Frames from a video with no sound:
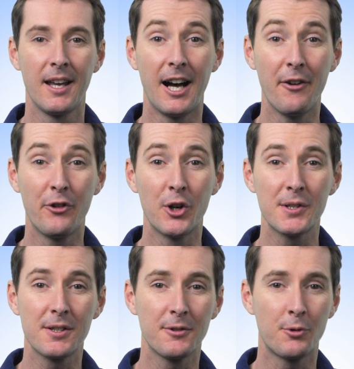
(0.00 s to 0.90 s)
Hi
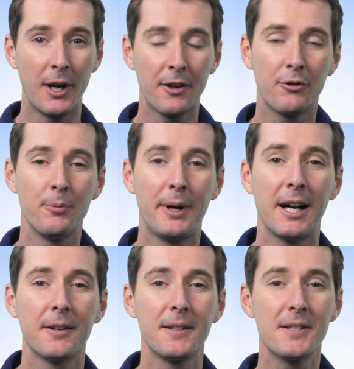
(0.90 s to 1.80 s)
folks, Greg from
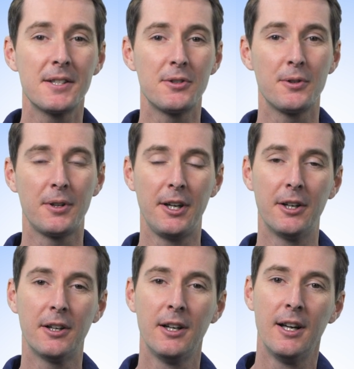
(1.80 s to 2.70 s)
Pilot Institute
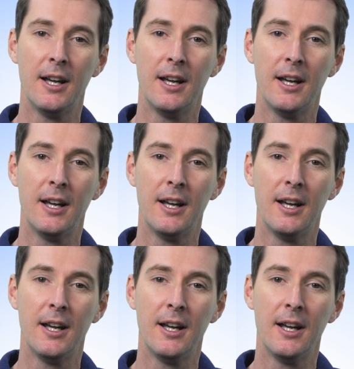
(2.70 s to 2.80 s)
here.